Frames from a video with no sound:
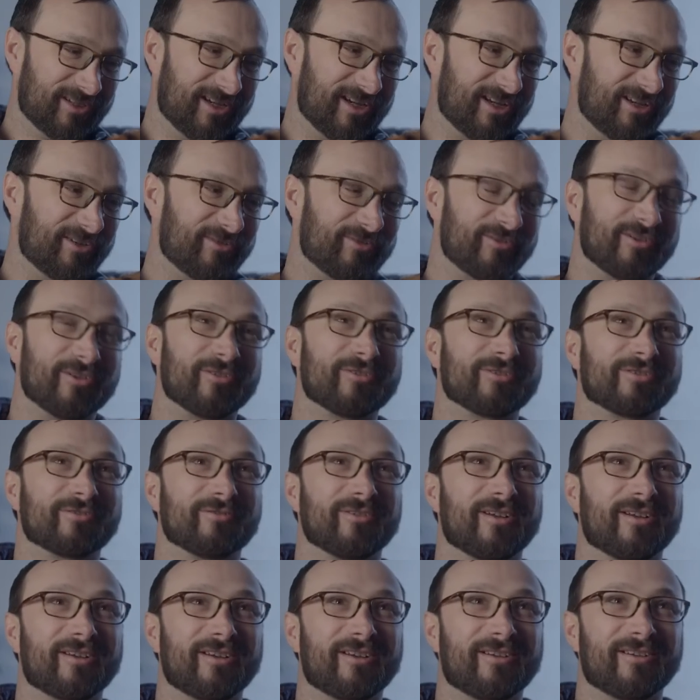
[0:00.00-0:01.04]
Ain't no ghosts
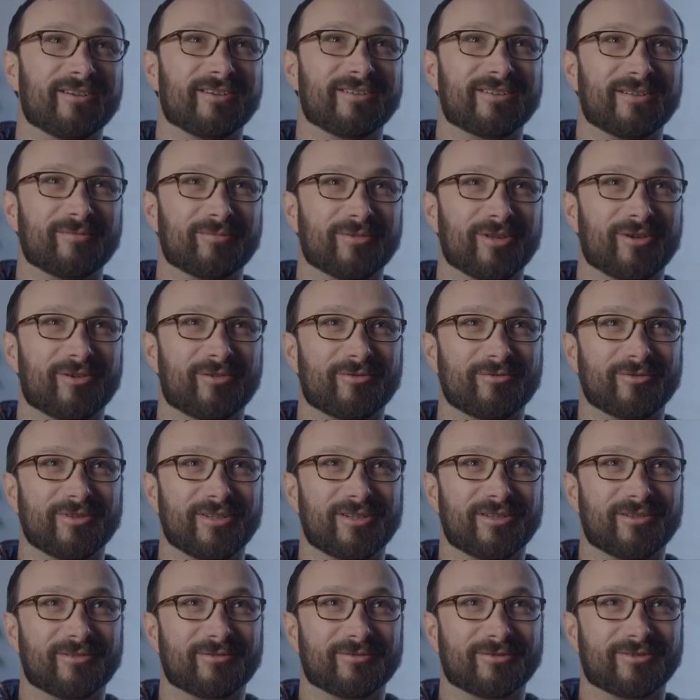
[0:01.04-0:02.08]
around here except the Holy
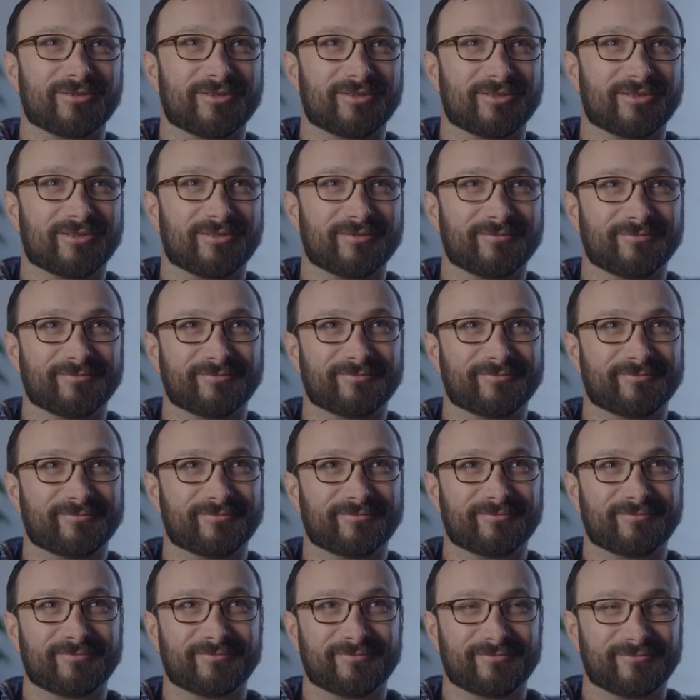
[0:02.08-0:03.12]
Ghost.
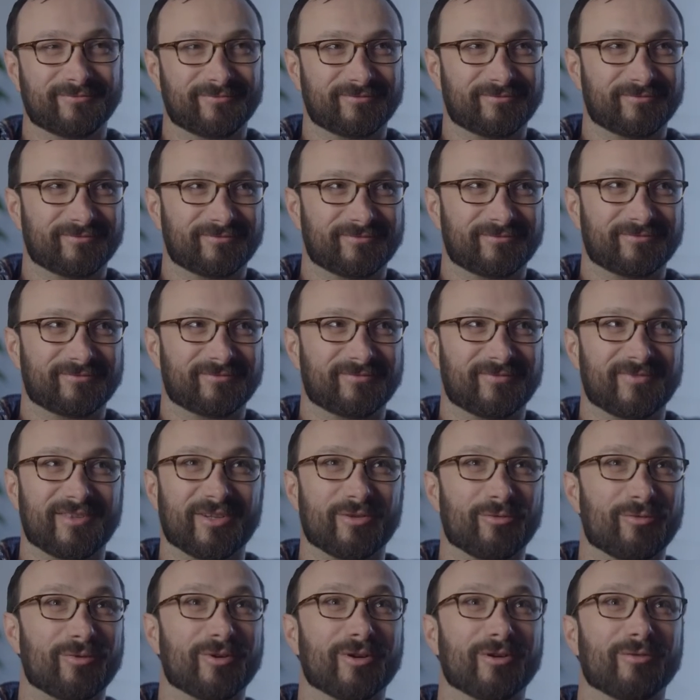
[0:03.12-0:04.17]
If
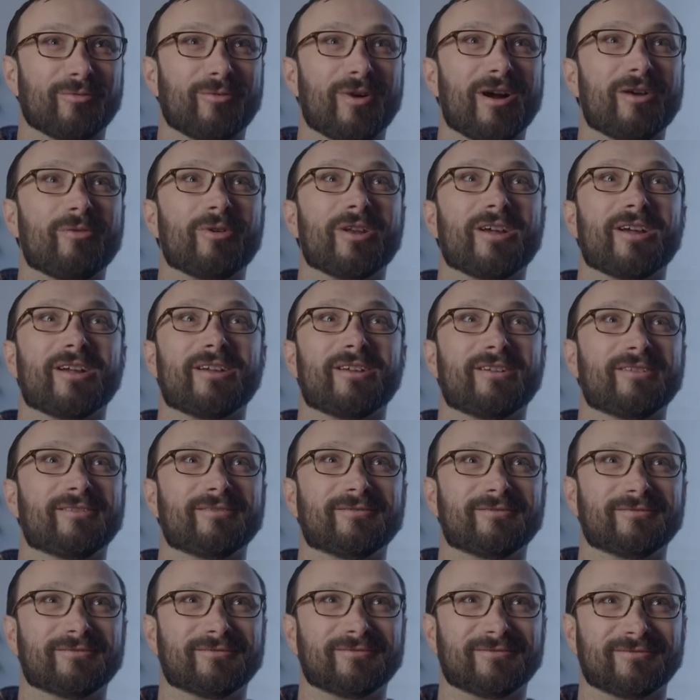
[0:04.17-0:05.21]
there were, why would
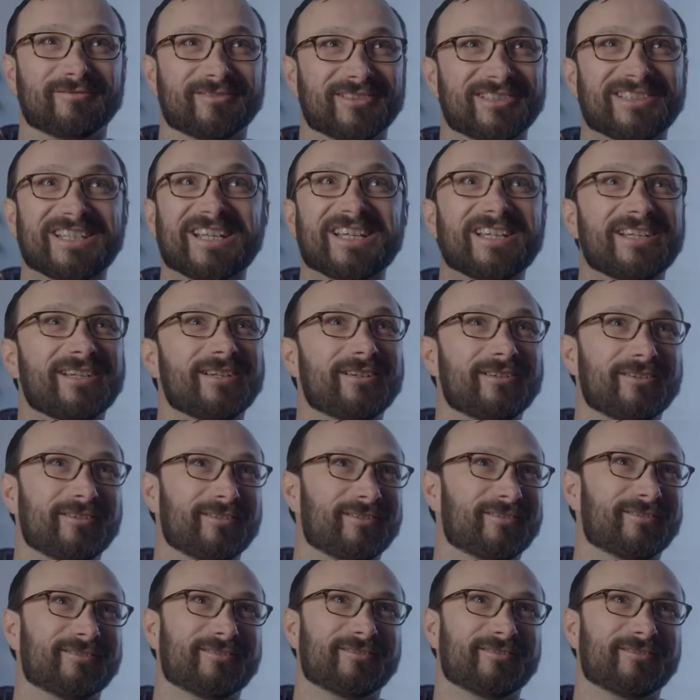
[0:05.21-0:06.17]
I stay here?